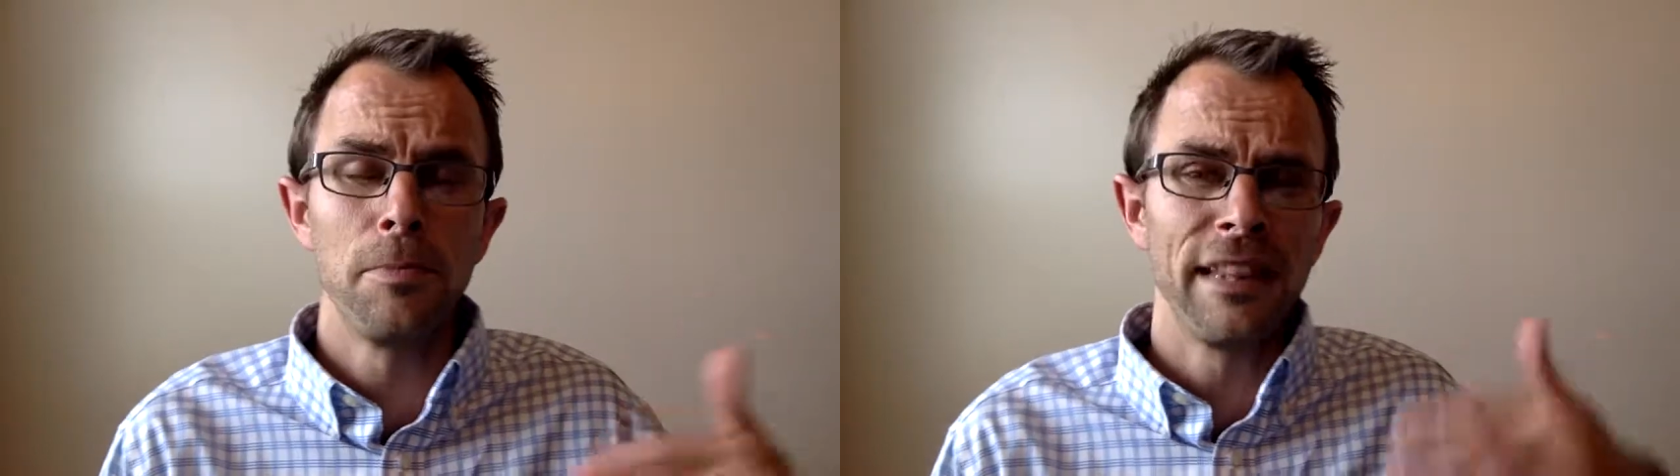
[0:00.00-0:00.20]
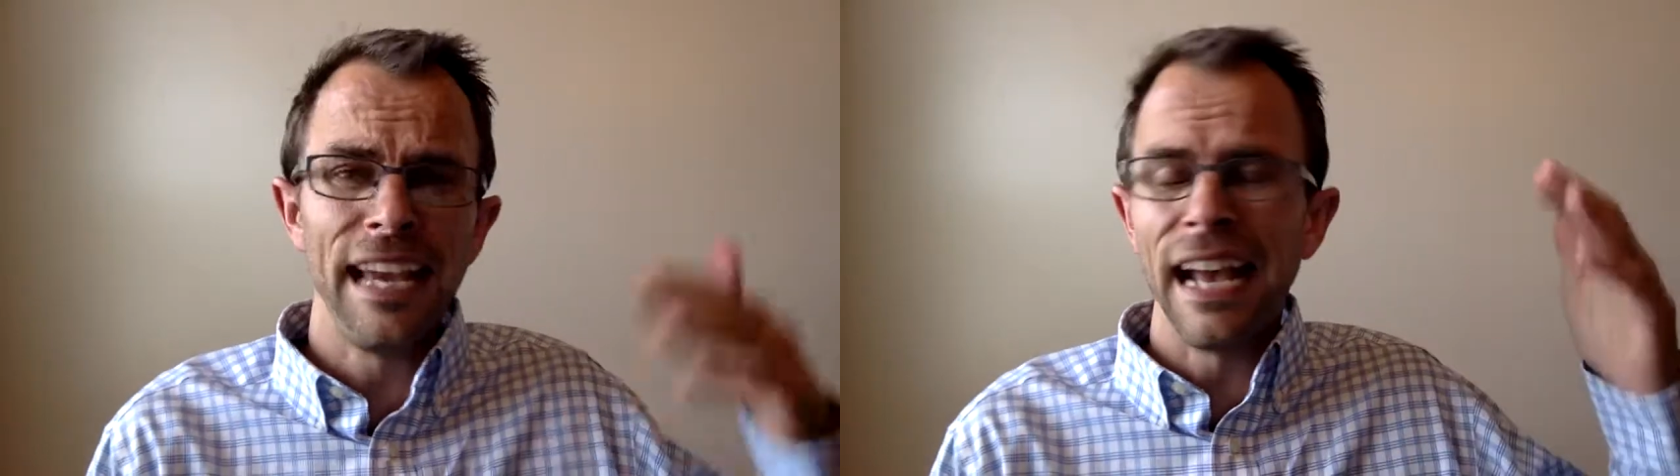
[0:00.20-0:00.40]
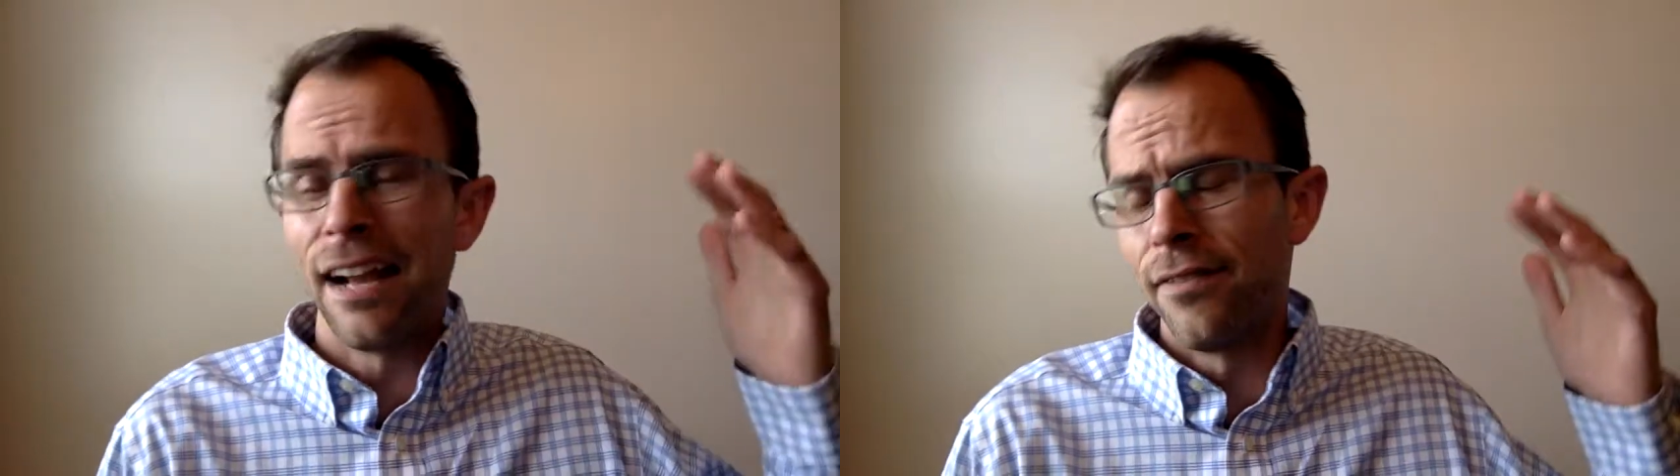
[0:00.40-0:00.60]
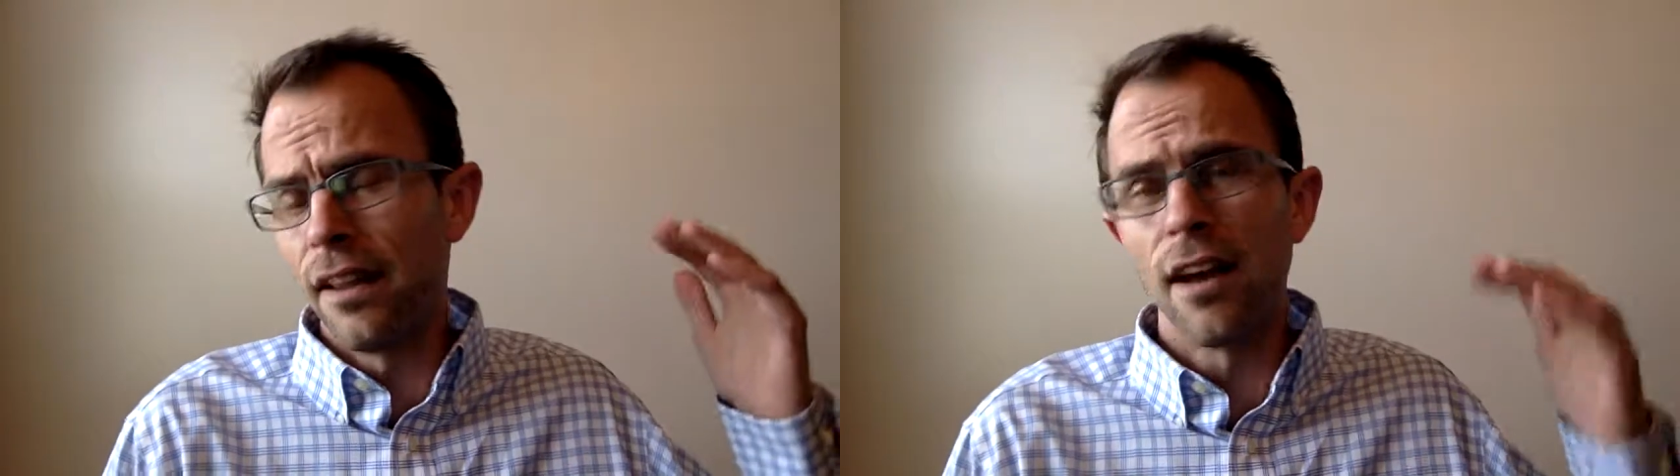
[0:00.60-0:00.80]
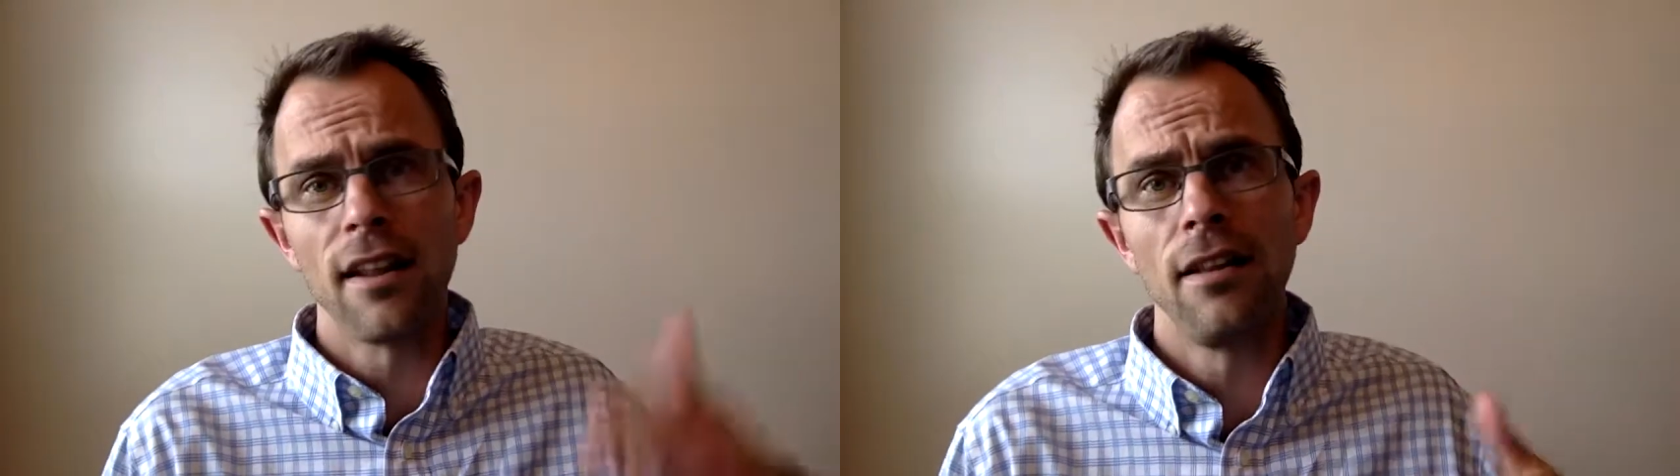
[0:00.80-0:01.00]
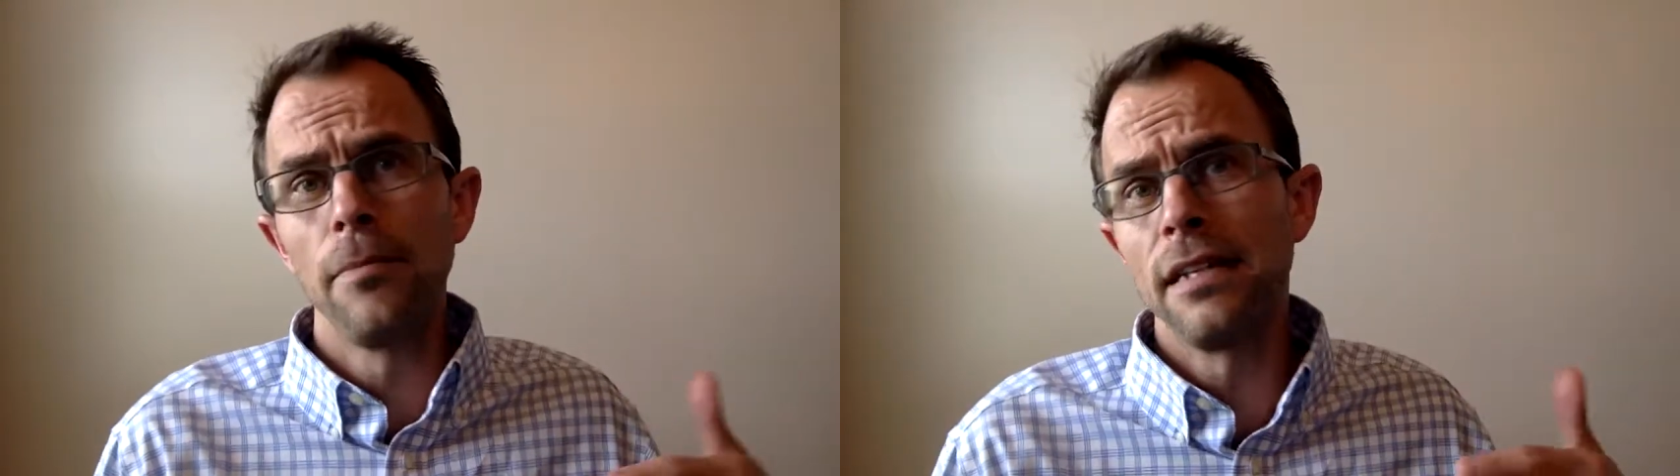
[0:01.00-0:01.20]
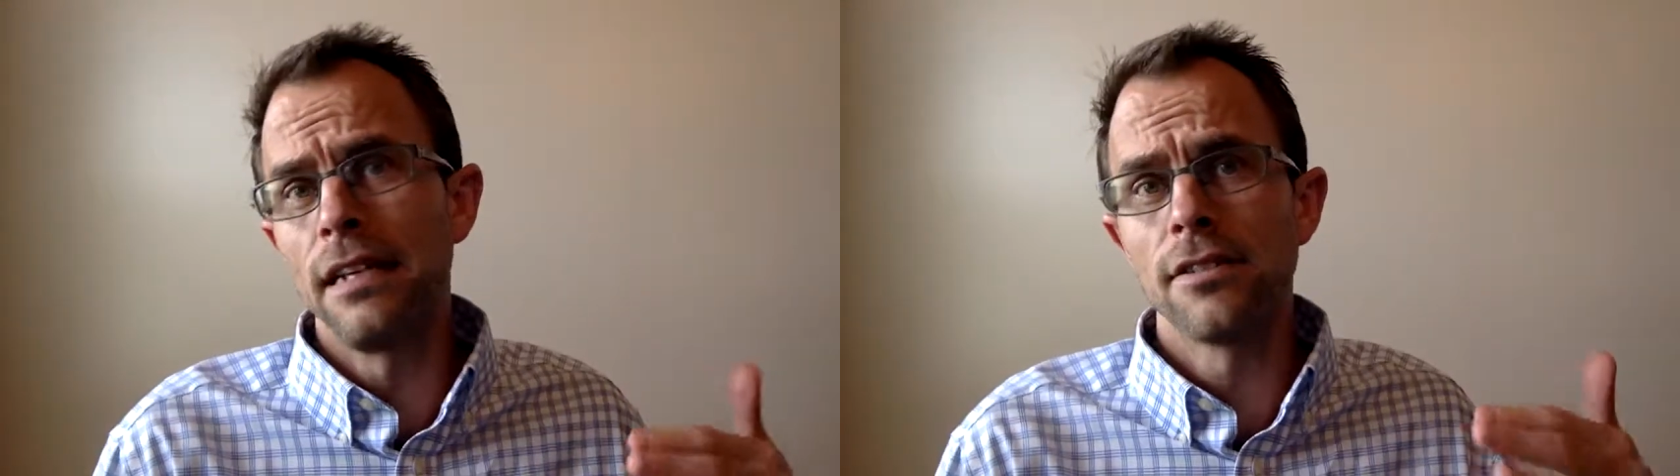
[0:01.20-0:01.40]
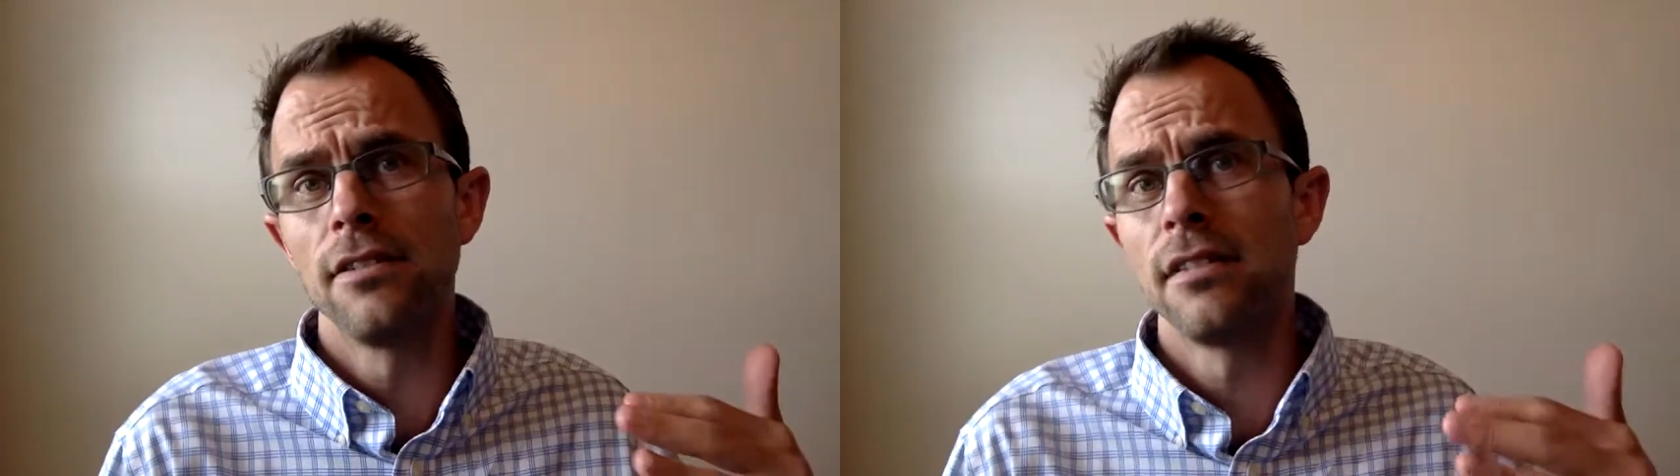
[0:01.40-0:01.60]
but they have a lot of
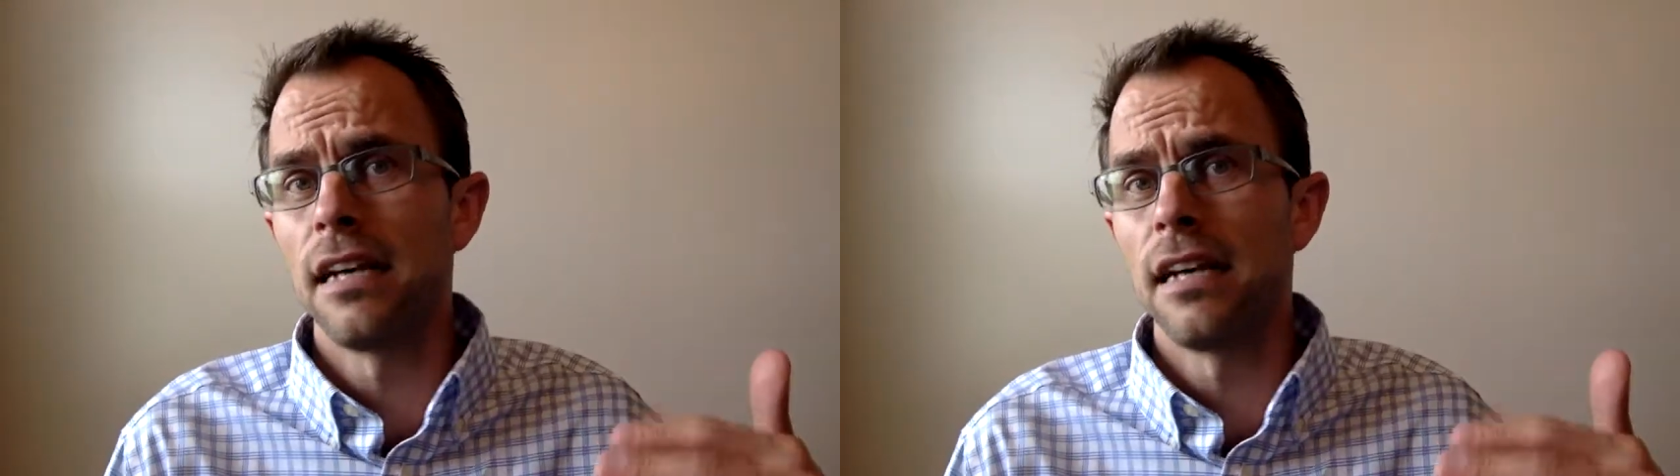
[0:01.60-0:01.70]
limitations